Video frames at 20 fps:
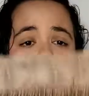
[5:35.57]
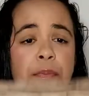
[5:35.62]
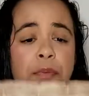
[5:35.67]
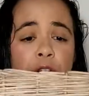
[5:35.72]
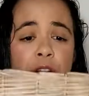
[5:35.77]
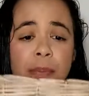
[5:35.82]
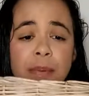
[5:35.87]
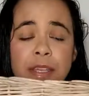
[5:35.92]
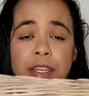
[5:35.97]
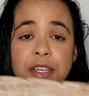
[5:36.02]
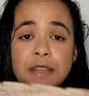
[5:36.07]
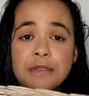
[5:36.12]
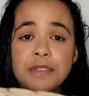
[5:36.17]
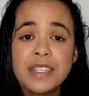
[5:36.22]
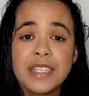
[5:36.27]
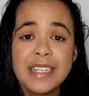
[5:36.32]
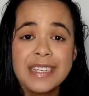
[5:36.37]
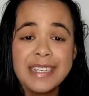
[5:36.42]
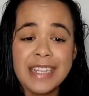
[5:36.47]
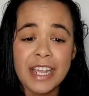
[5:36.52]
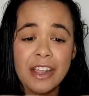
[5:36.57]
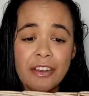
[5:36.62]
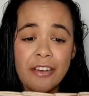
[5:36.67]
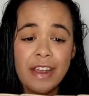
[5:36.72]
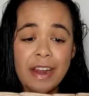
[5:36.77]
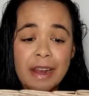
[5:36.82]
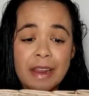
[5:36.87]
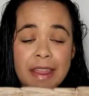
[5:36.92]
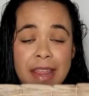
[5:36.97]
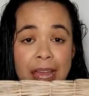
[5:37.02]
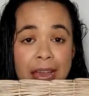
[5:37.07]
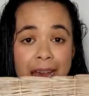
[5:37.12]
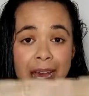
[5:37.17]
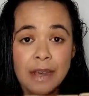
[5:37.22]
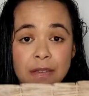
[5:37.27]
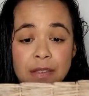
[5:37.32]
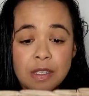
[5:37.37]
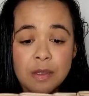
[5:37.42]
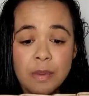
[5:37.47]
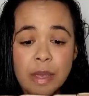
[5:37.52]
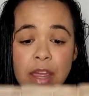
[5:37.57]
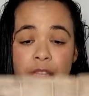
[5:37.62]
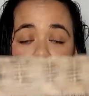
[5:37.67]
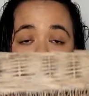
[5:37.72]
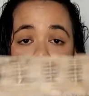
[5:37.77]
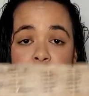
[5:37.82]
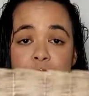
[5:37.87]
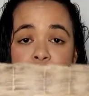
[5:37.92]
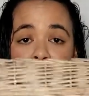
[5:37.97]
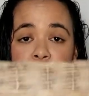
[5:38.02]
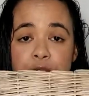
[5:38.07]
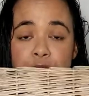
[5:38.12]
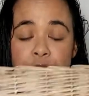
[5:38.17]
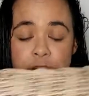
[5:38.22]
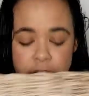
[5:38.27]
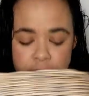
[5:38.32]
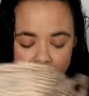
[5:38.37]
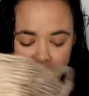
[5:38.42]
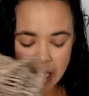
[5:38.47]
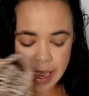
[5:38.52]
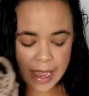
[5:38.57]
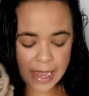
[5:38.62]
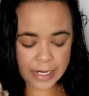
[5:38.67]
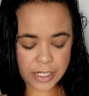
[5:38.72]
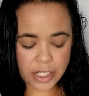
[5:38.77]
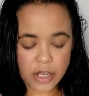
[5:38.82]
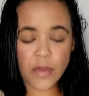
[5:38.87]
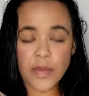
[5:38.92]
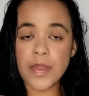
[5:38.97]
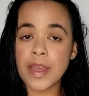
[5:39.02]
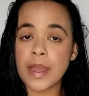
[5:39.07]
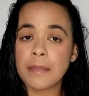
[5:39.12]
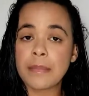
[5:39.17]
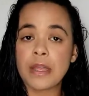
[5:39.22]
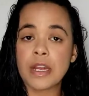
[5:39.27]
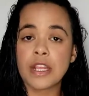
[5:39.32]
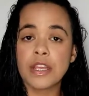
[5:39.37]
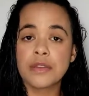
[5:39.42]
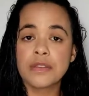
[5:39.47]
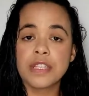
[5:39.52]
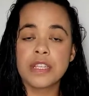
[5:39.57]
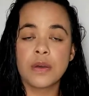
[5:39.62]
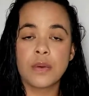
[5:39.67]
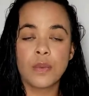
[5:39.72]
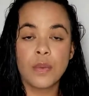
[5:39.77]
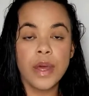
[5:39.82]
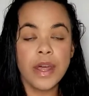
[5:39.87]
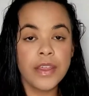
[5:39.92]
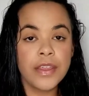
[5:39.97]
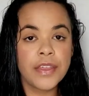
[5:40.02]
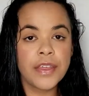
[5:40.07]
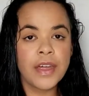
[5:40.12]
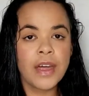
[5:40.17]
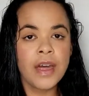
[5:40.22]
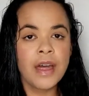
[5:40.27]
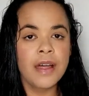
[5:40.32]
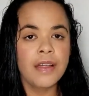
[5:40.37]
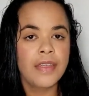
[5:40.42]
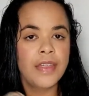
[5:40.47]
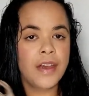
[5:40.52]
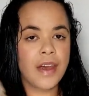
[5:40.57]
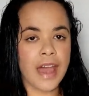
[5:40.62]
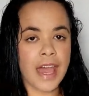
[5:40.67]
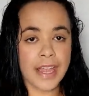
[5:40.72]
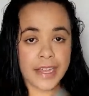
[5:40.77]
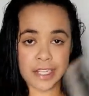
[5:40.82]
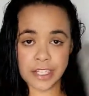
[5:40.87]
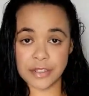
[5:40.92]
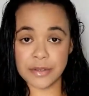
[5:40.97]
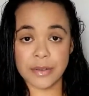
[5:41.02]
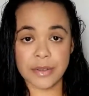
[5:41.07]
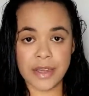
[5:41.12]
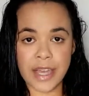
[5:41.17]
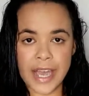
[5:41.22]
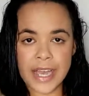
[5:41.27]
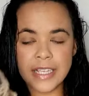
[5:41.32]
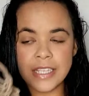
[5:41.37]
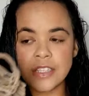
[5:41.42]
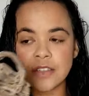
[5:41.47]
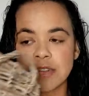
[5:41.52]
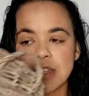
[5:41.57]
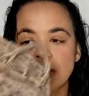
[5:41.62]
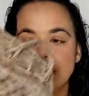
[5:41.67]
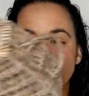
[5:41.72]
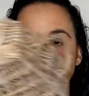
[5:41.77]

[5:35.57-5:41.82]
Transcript: probably use to decorate in the house with or for storage don't think I'm going to use it with the actual casserole